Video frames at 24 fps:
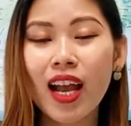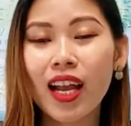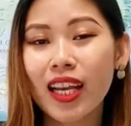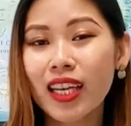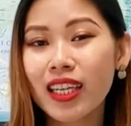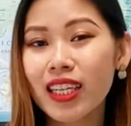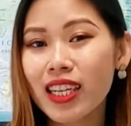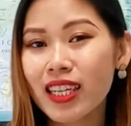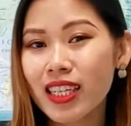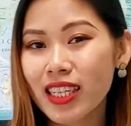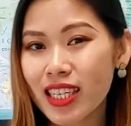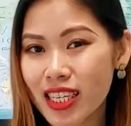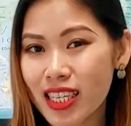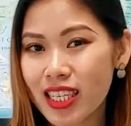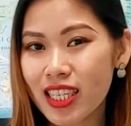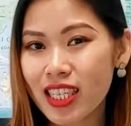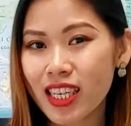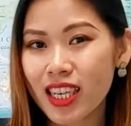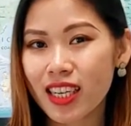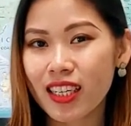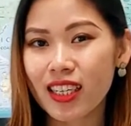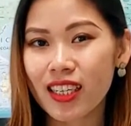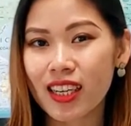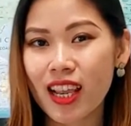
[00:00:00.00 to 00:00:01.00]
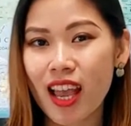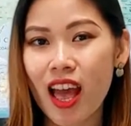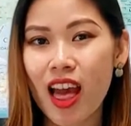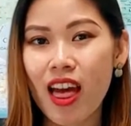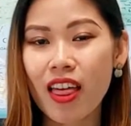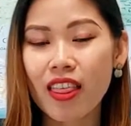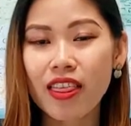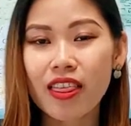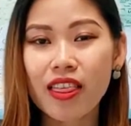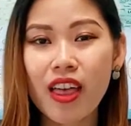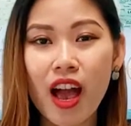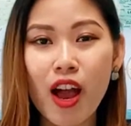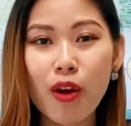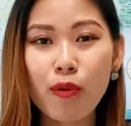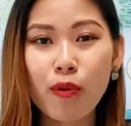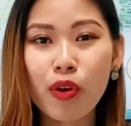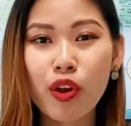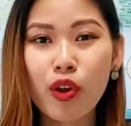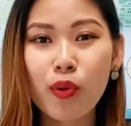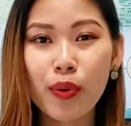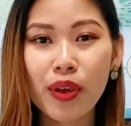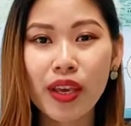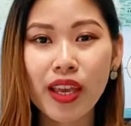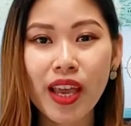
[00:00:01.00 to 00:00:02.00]
In addition, there
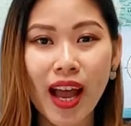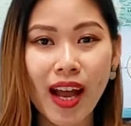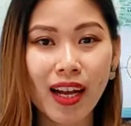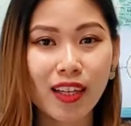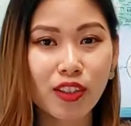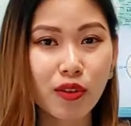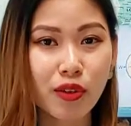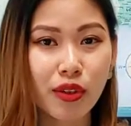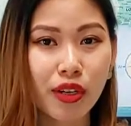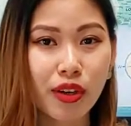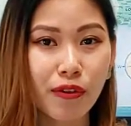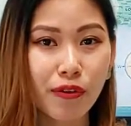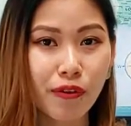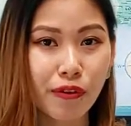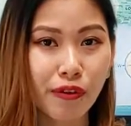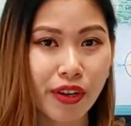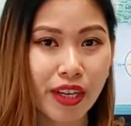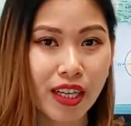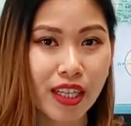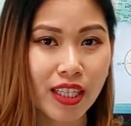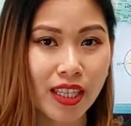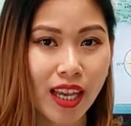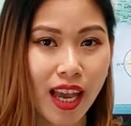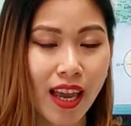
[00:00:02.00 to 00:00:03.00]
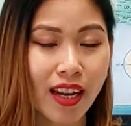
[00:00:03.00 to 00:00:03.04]
will be attorney fees